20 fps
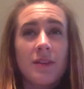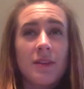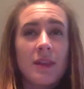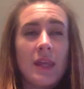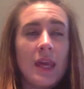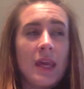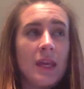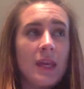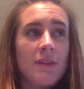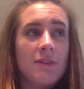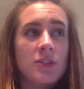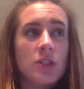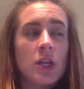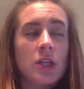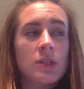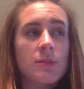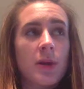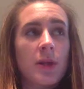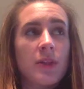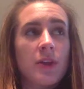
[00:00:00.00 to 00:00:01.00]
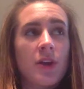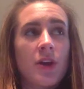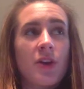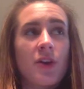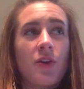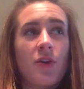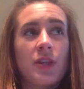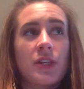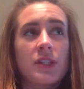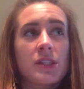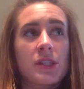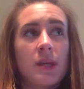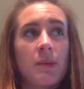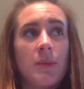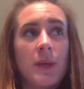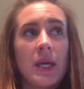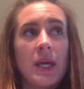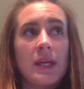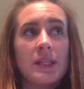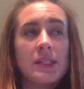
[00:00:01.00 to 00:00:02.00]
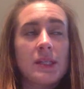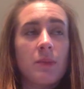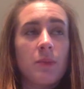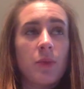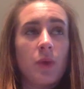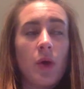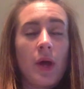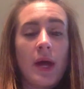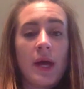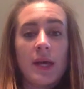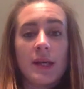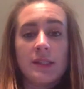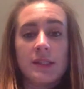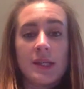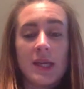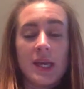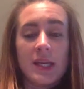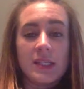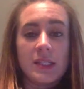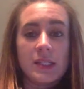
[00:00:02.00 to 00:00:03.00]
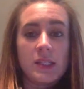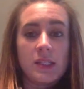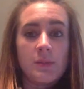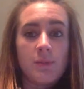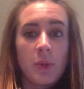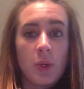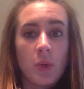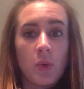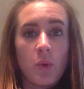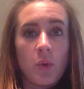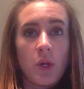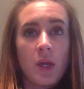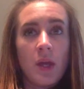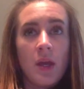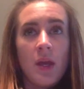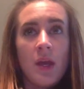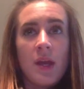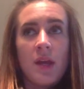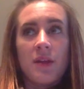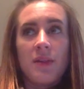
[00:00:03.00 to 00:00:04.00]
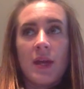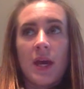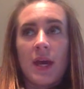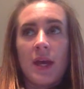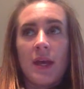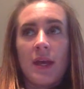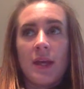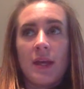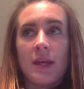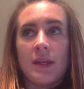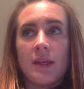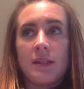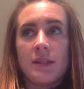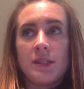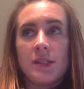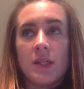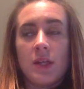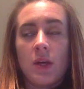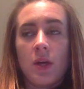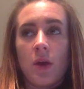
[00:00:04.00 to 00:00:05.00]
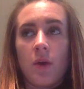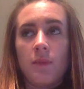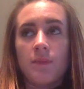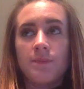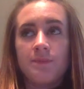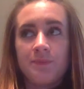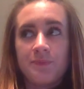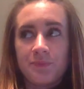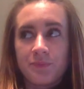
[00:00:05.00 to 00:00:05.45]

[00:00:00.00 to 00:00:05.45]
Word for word: they even talked about in the article, this could be as simple as a spoon that is, you know,